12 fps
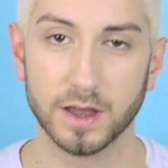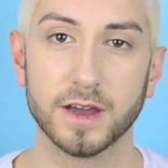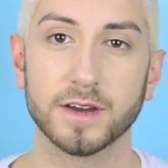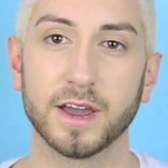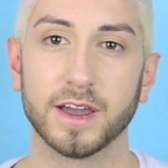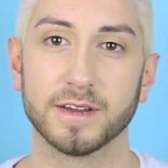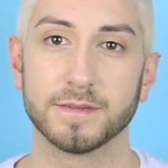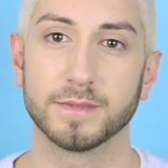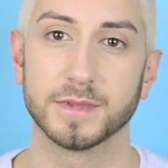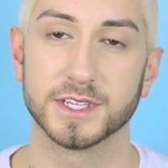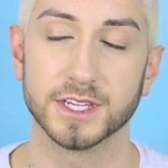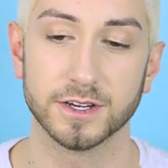Okay,
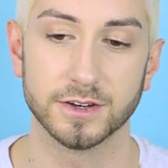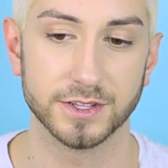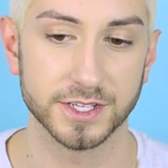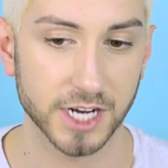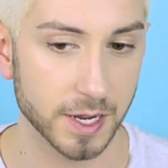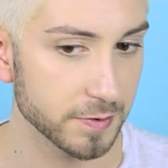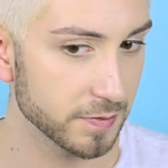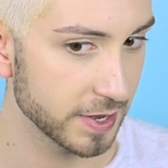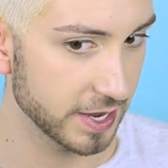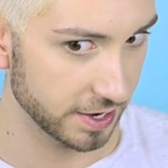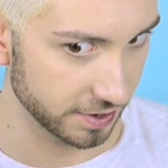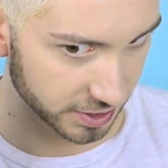so the top of
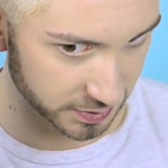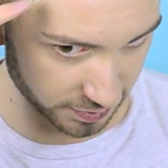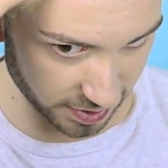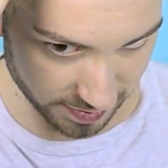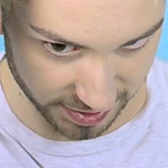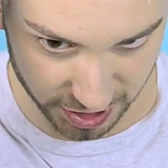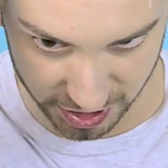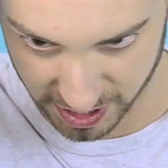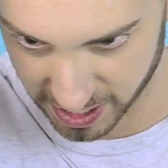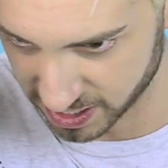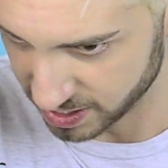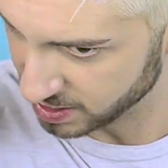my hair is pretty much
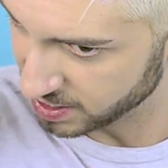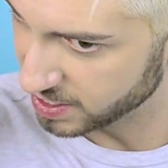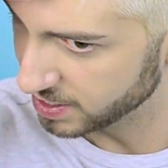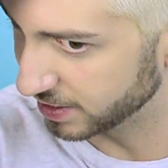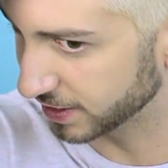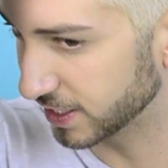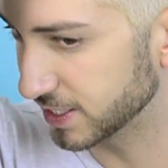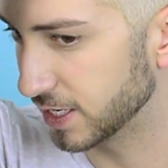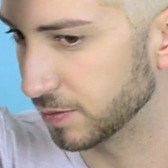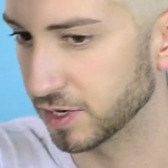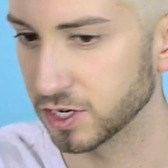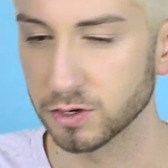done. Like I
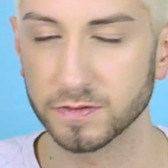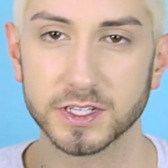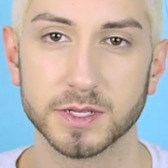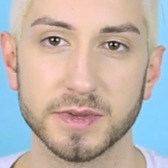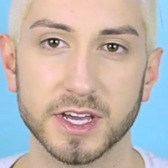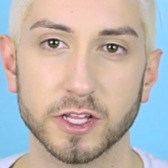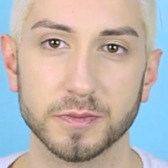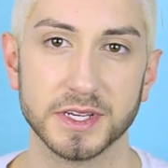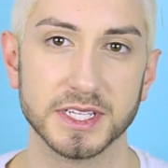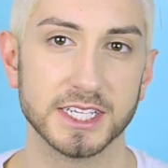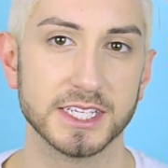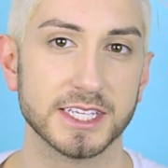said, I'm going to go over some yellow
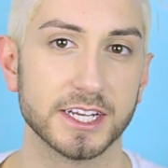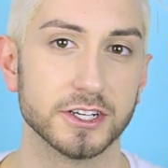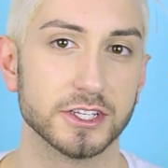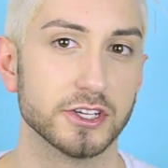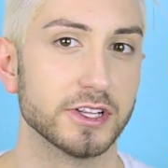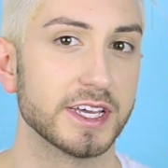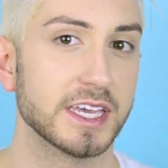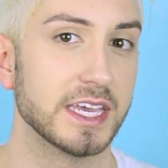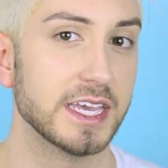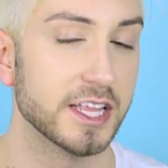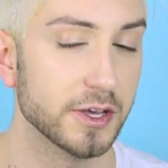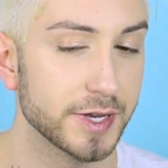pieces that are still like
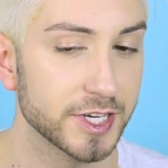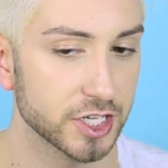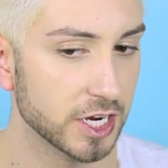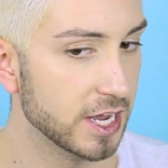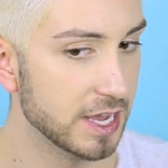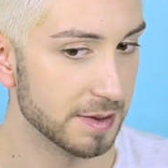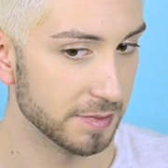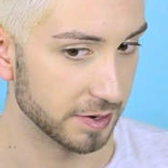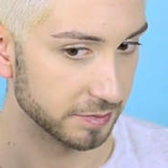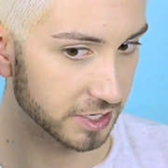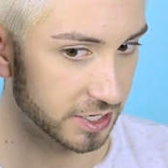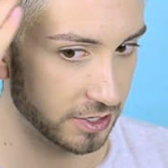yellowish, but
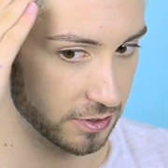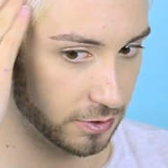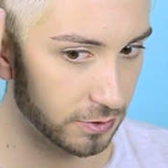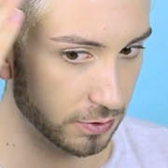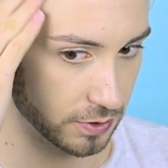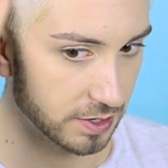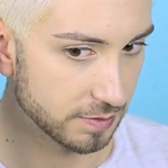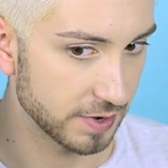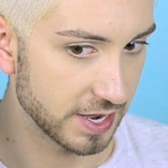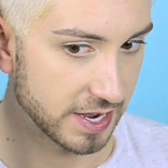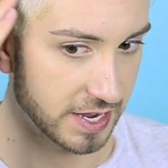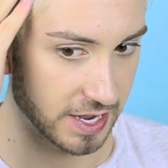I'm going to do
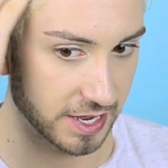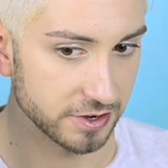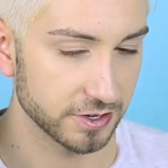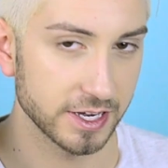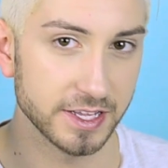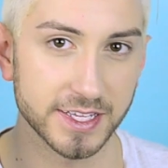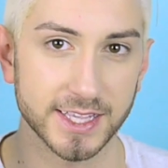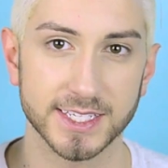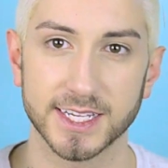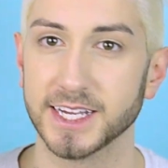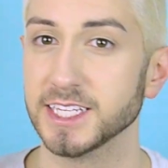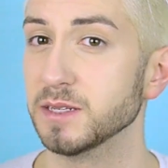my undercut, like the
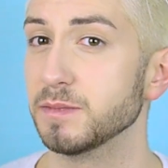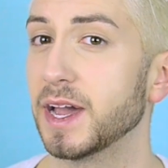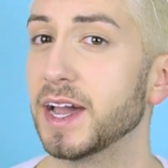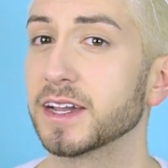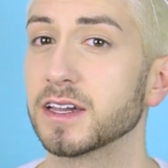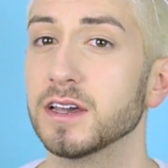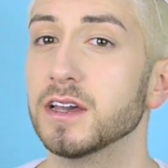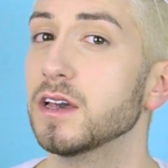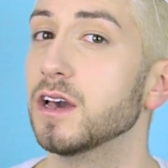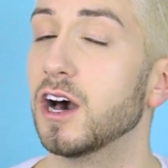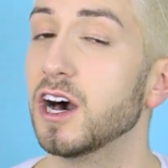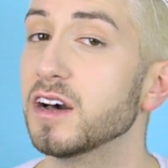sides and back,
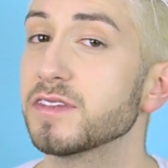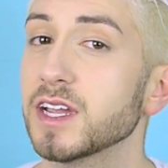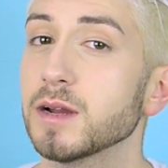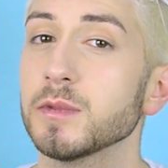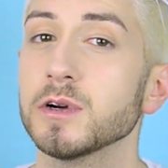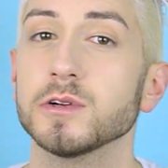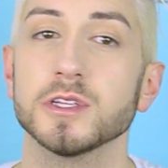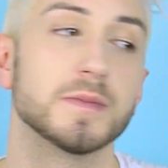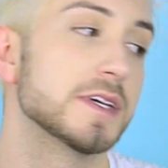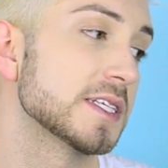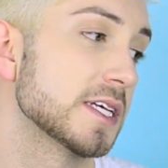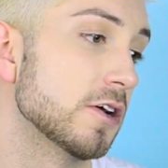off camera, only
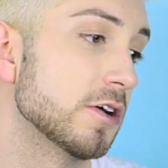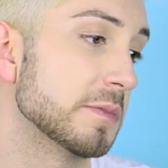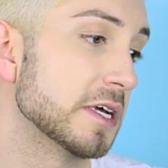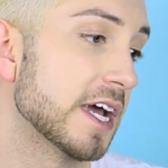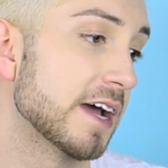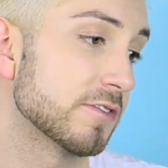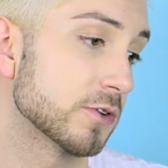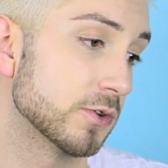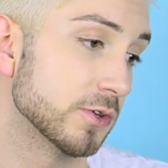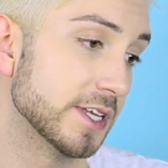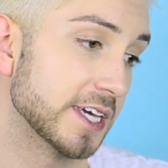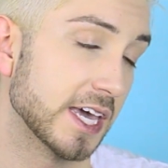because I know I'm going to have to
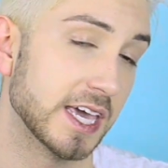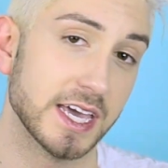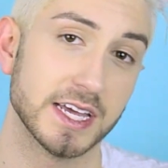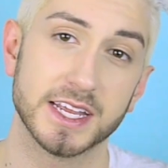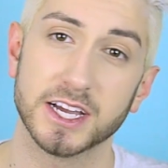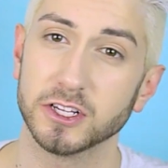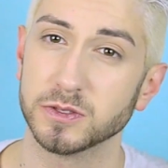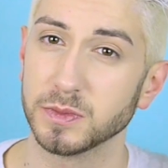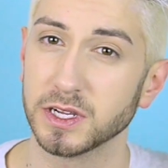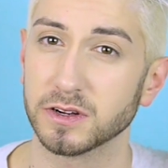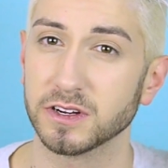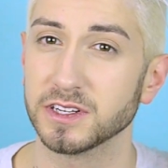hold like a handheld
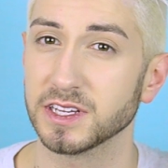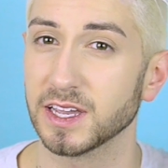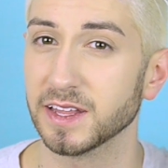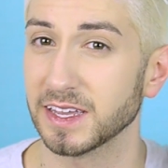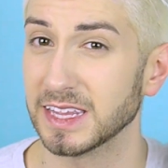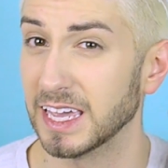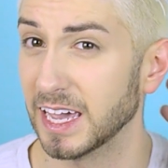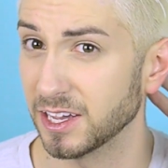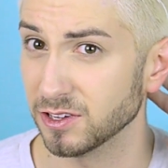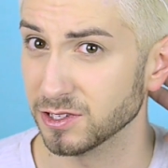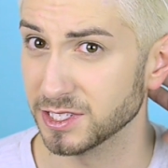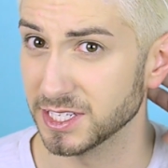mirror to get like the
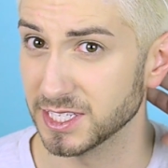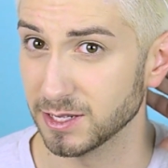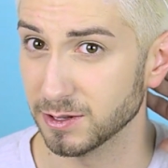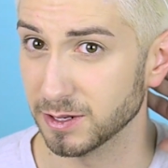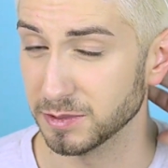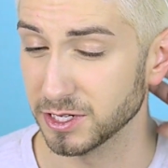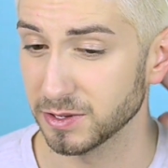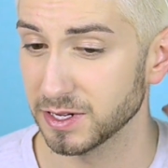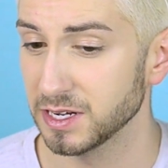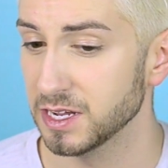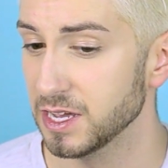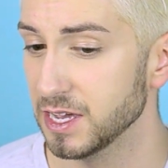angles to see what I'm
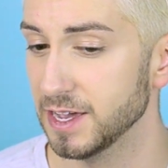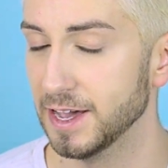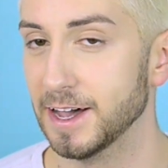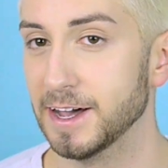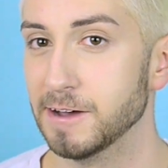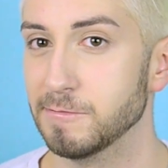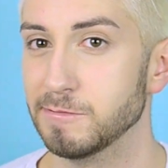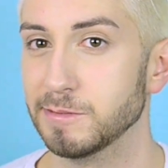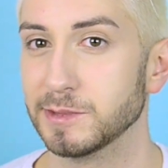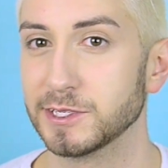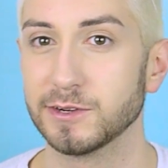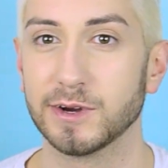doing.
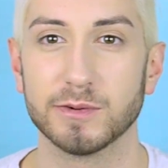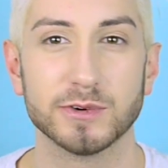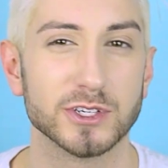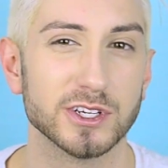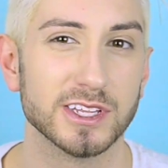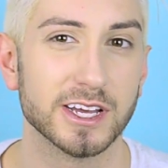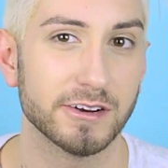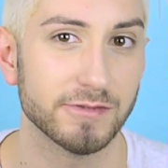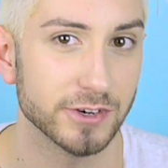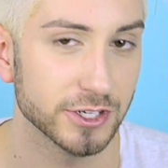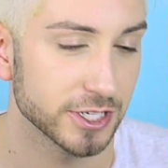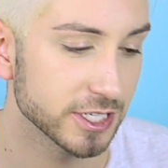So I won't show you that
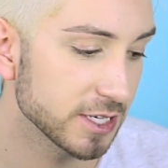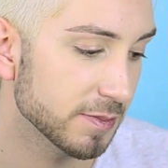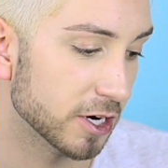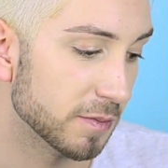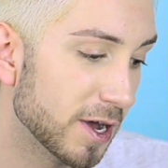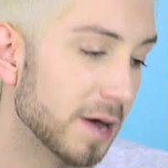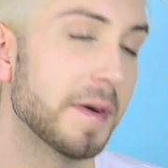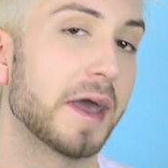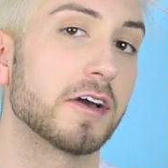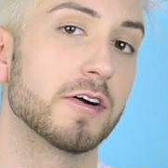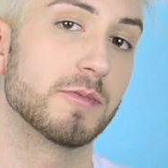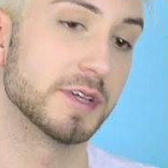unfortunately, but I'll pop
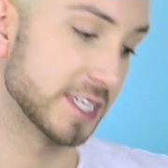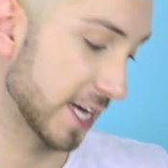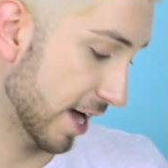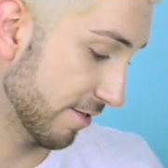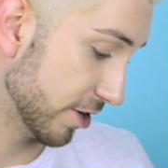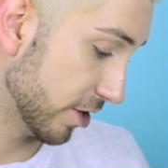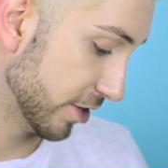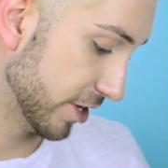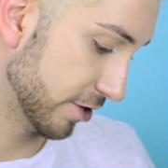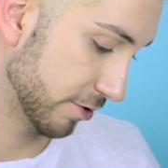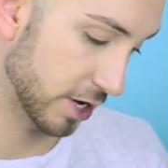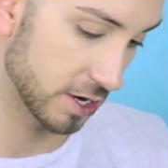back on once I have it all
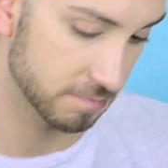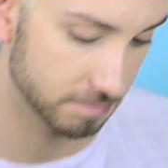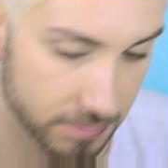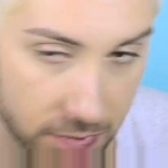in, okay?